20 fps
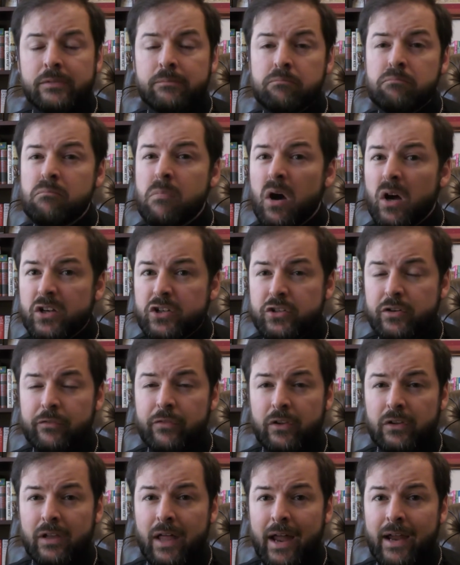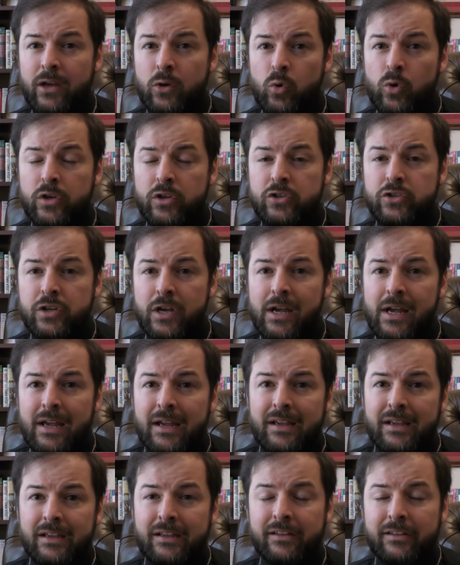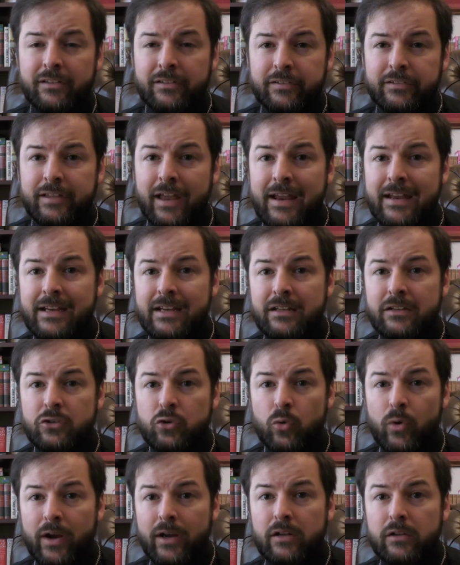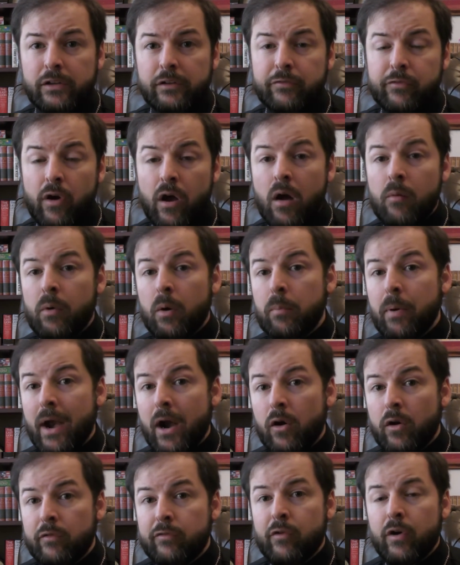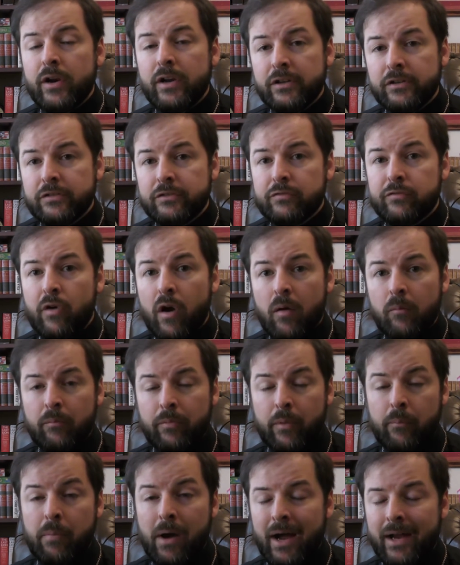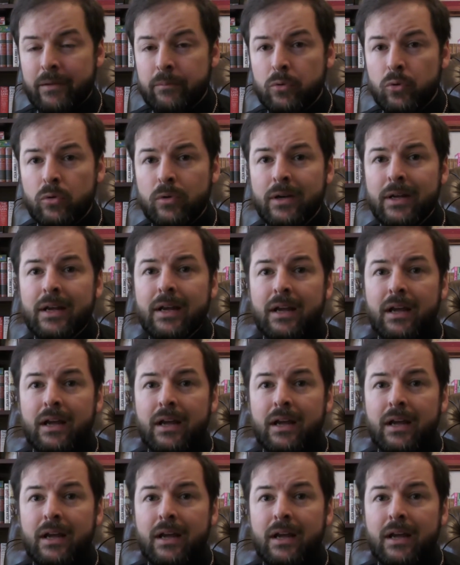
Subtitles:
Much of the language is taken directly from or paraphrased from the Bible.